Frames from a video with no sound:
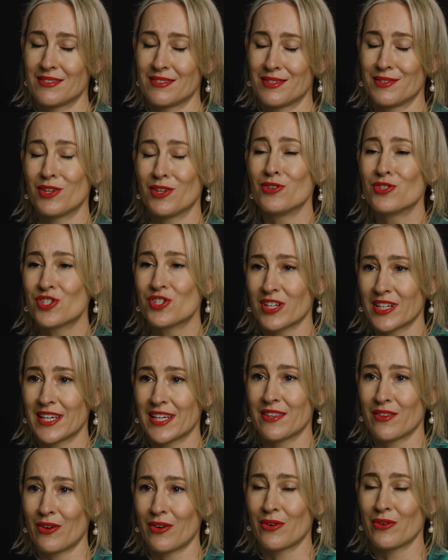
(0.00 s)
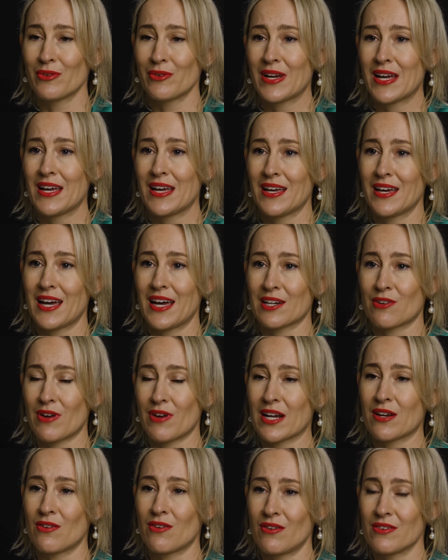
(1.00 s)
usually though, at
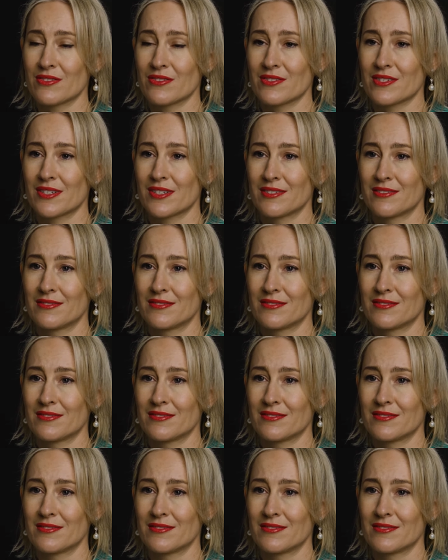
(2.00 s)
great cost.